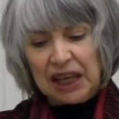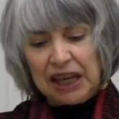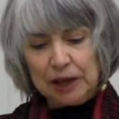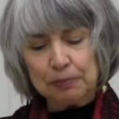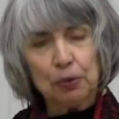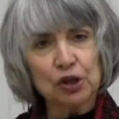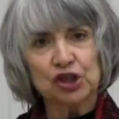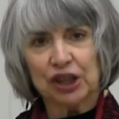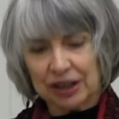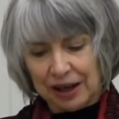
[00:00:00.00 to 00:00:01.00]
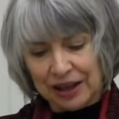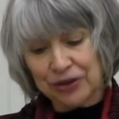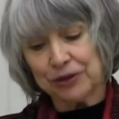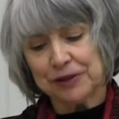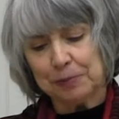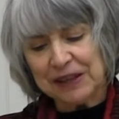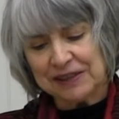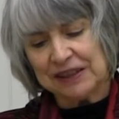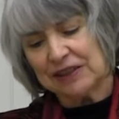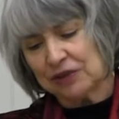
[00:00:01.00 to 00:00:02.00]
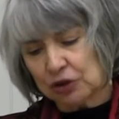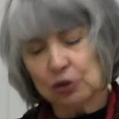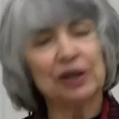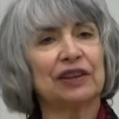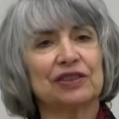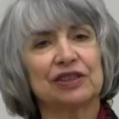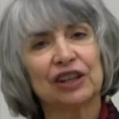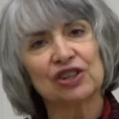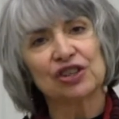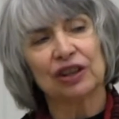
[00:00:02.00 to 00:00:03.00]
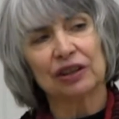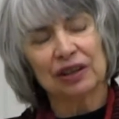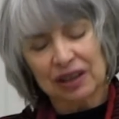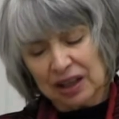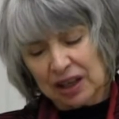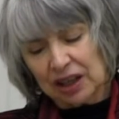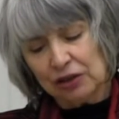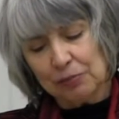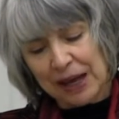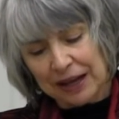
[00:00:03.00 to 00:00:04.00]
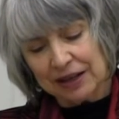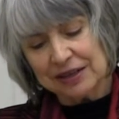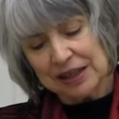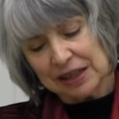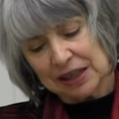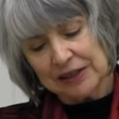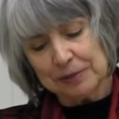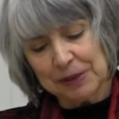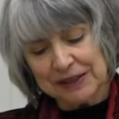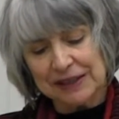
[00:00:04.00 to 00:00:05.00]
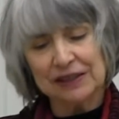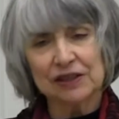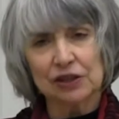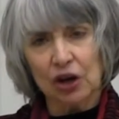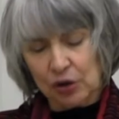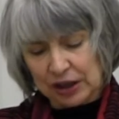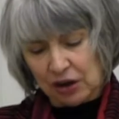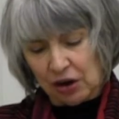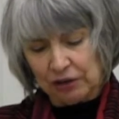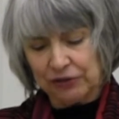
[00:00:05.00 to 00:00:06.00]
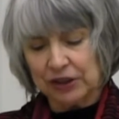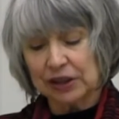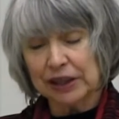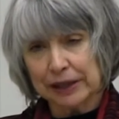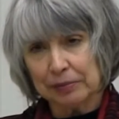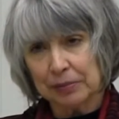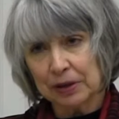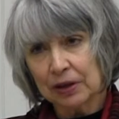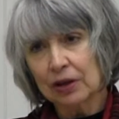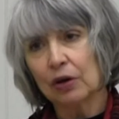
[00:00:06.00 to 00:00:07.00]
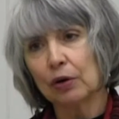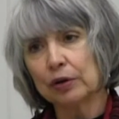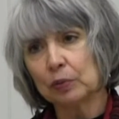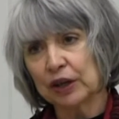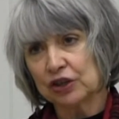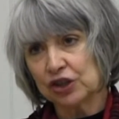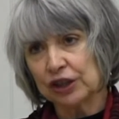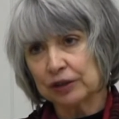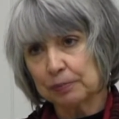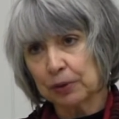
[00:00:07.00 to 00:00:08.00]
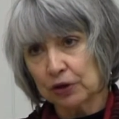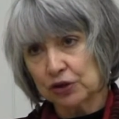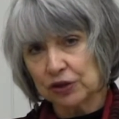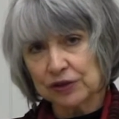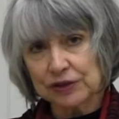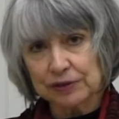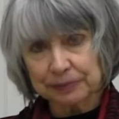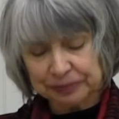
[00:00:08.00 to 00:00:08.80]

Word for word: In pushing other species to extinction, humanity is busy sawing off the limb on which it perches.